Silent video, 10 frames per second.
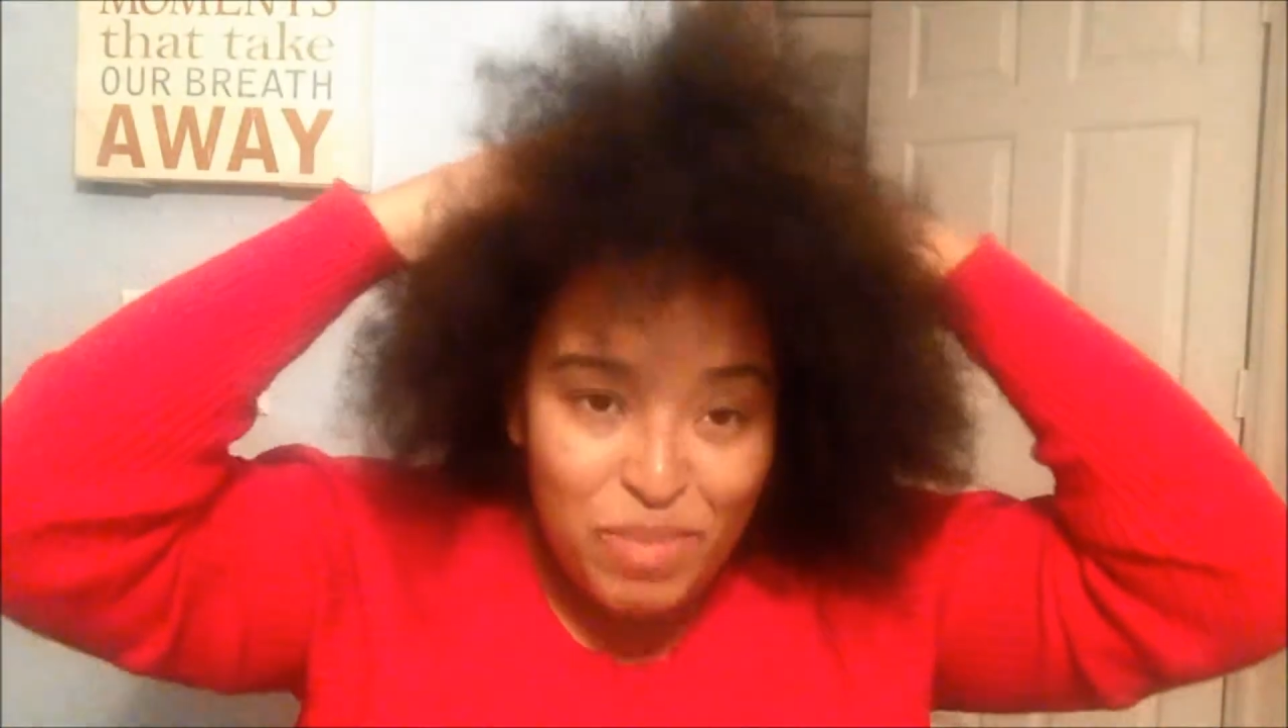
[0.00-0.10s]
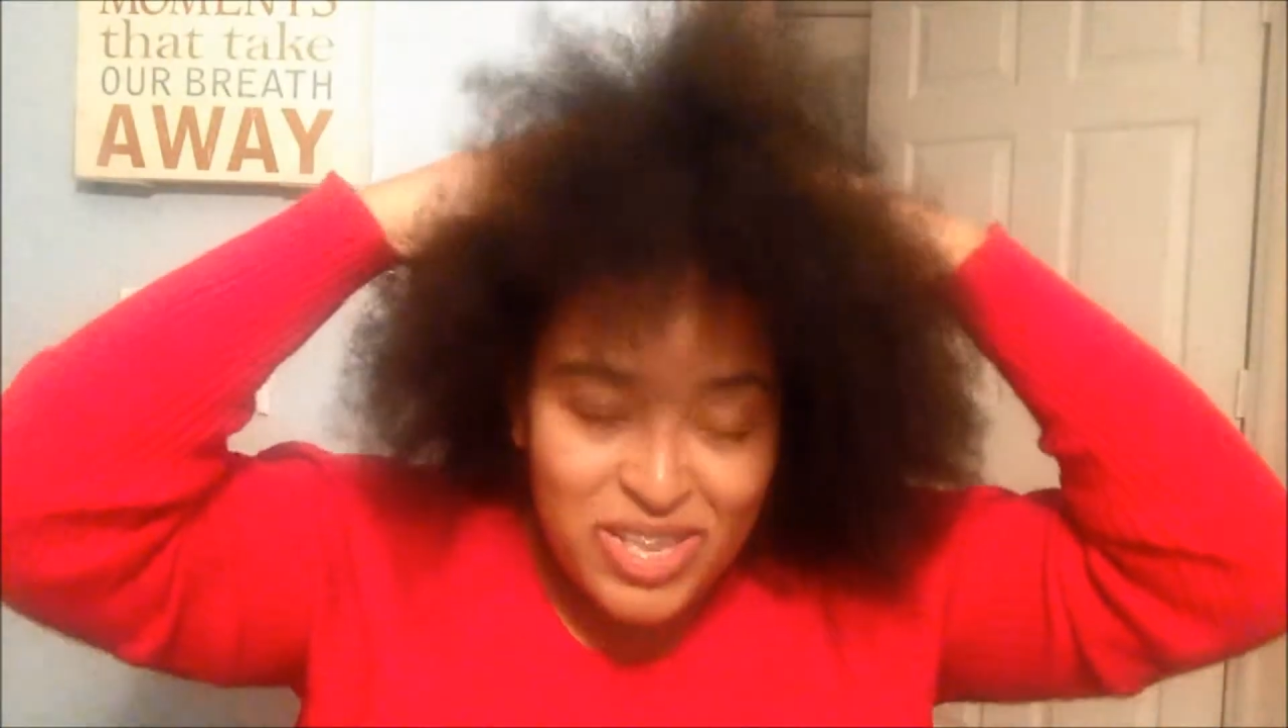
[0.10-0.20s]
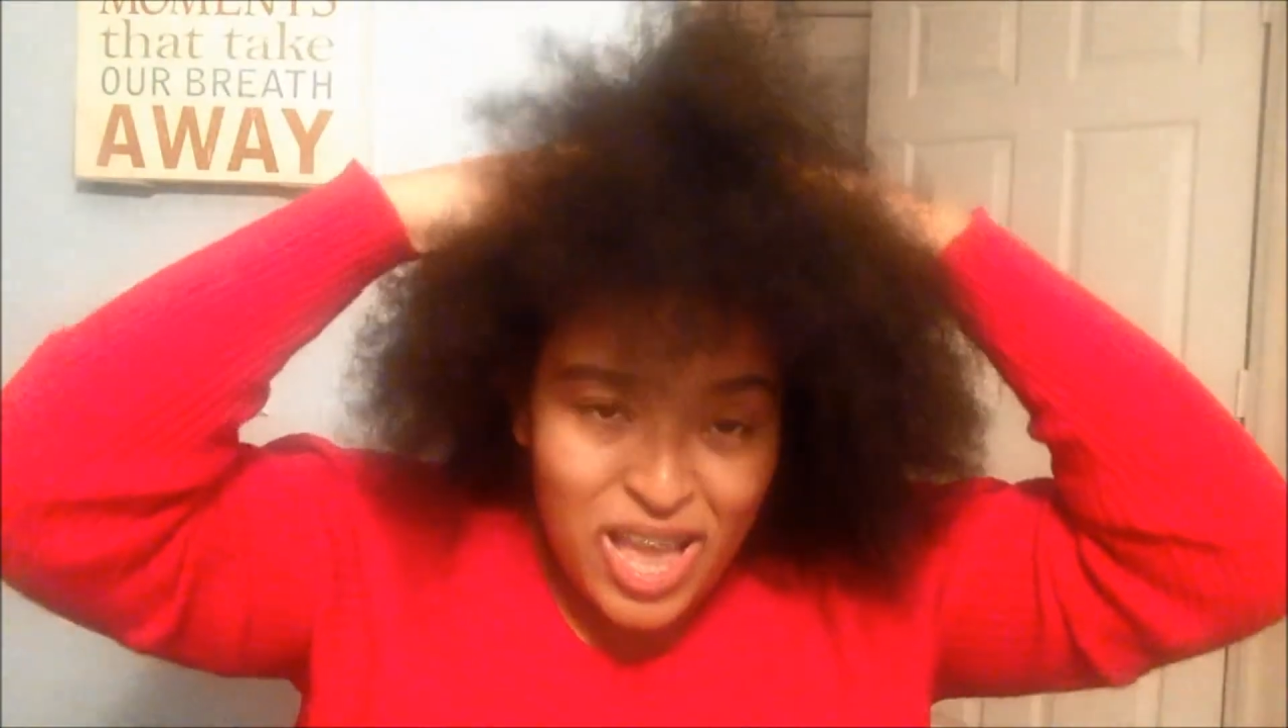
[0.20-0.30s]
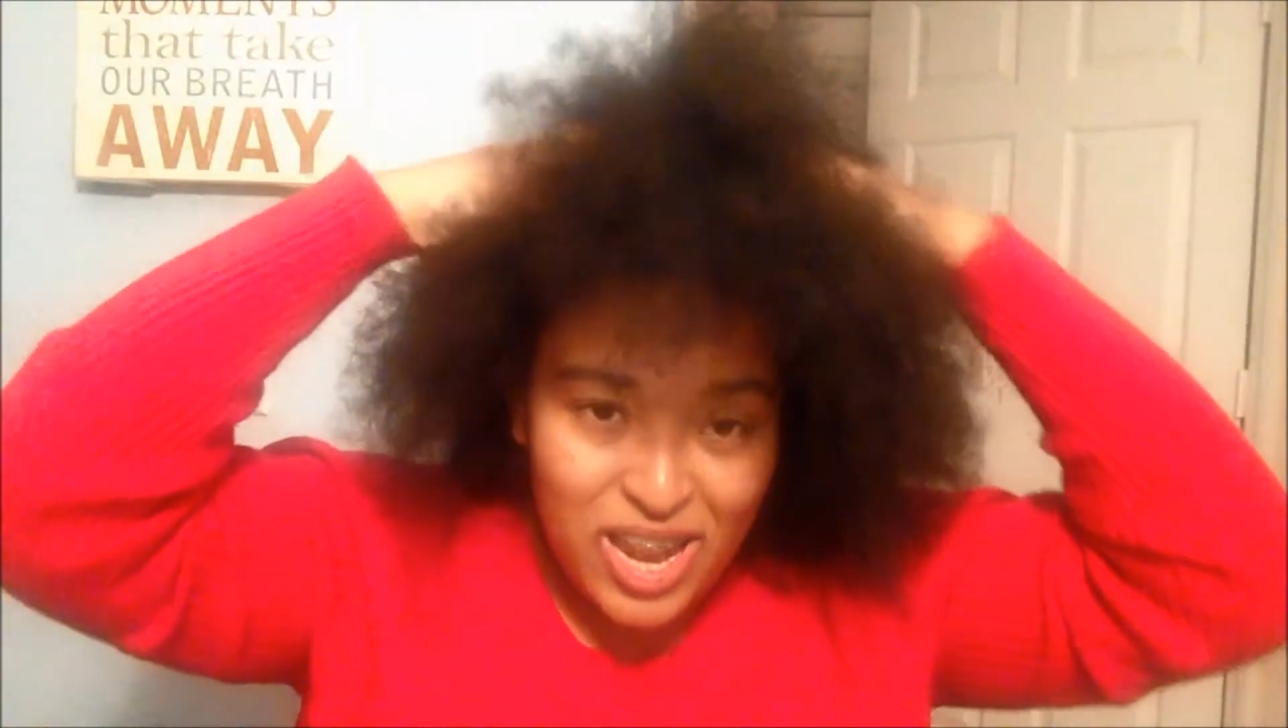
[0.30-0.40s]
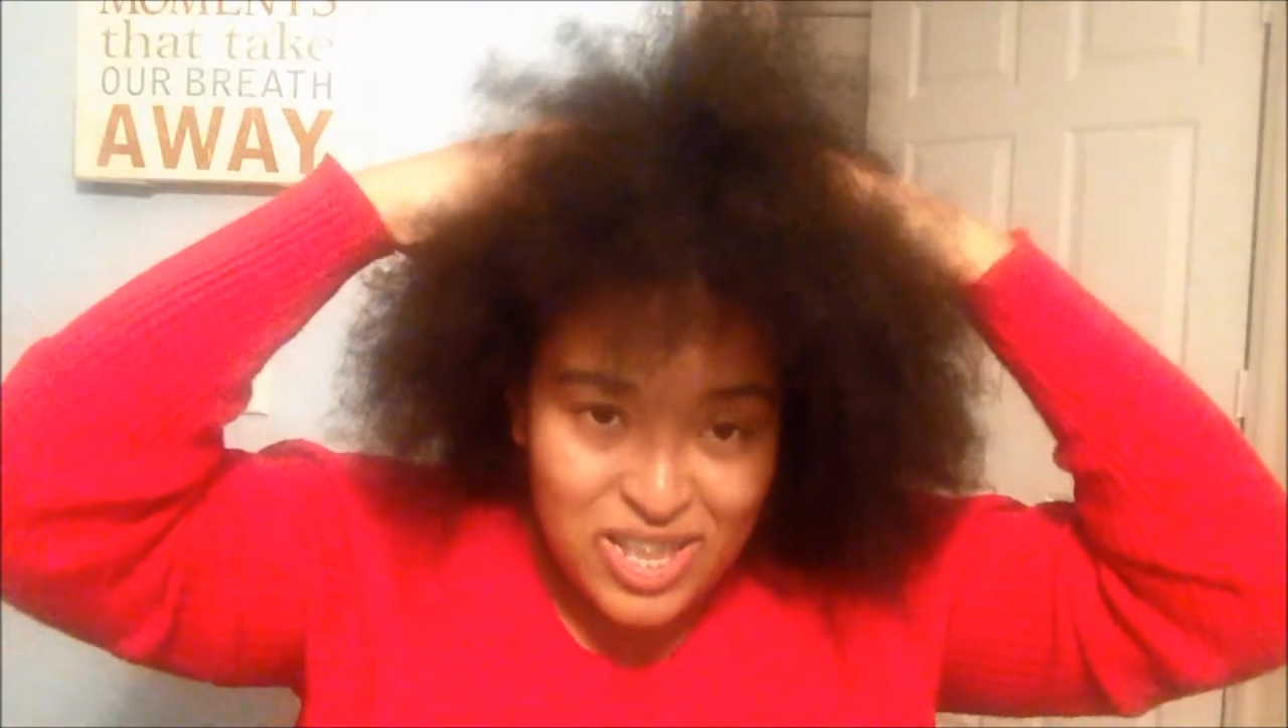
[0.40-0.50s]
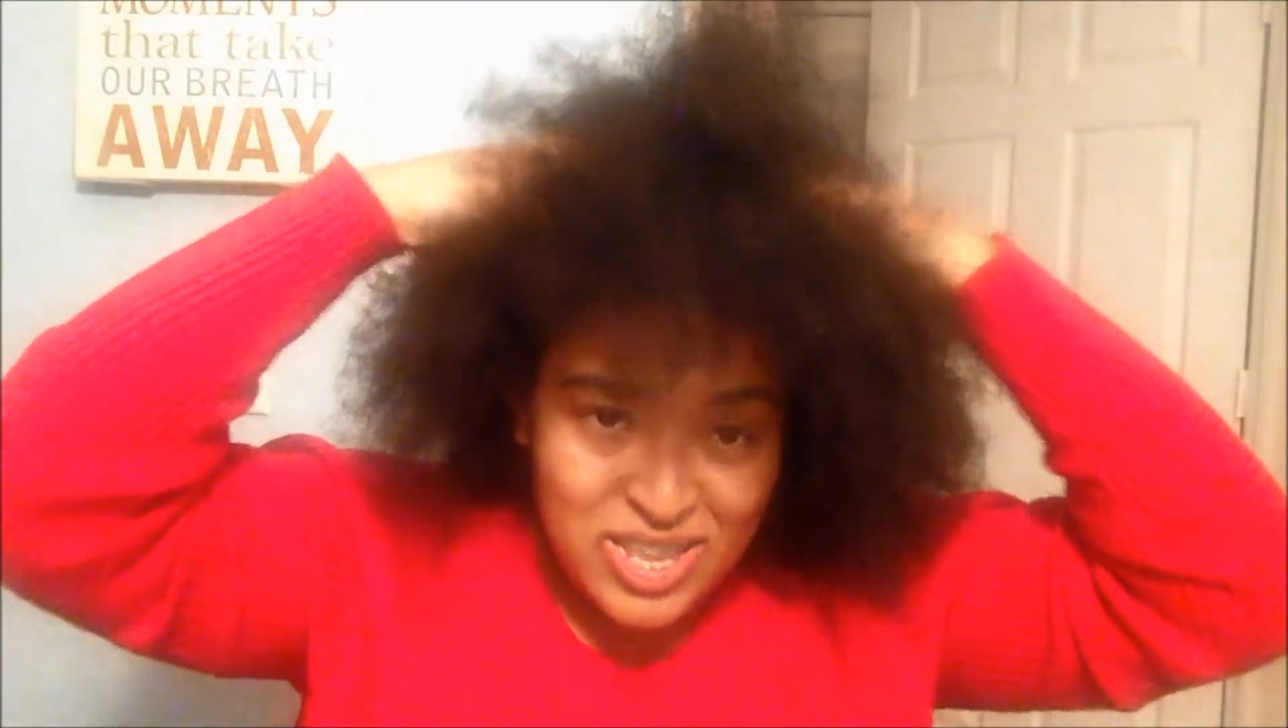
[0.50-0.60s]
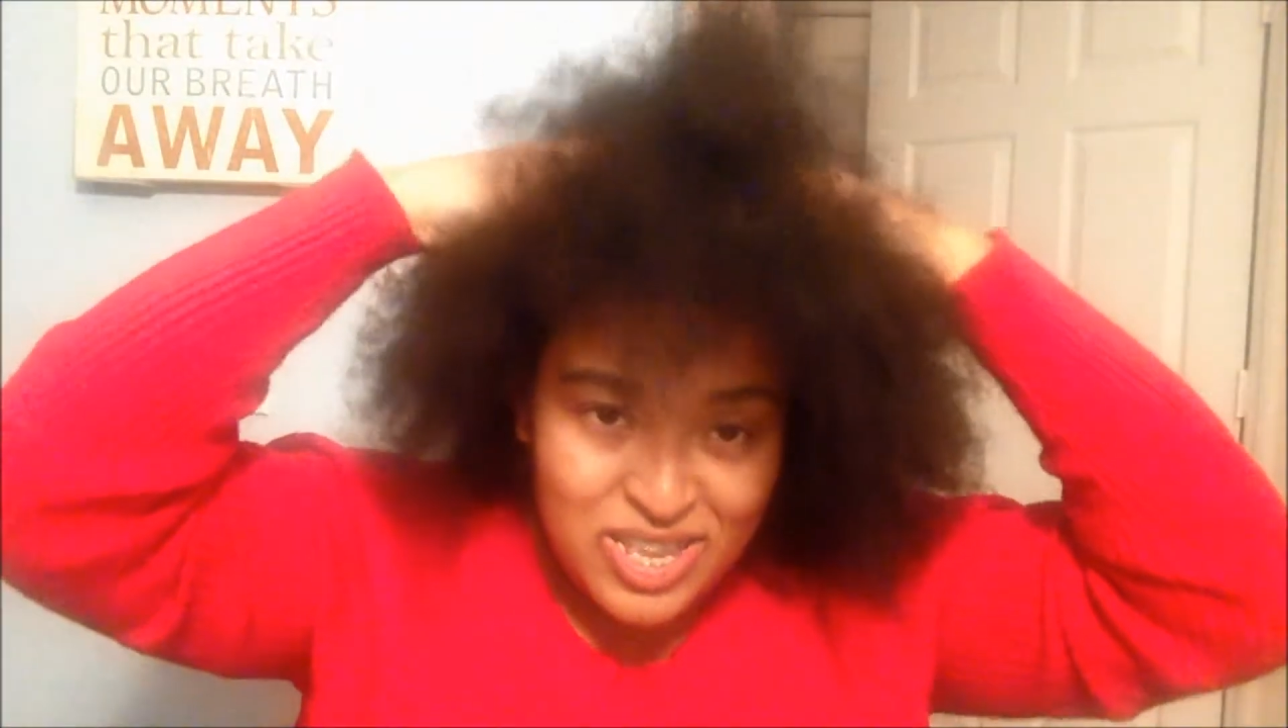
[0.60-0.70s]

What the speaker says: I'm excited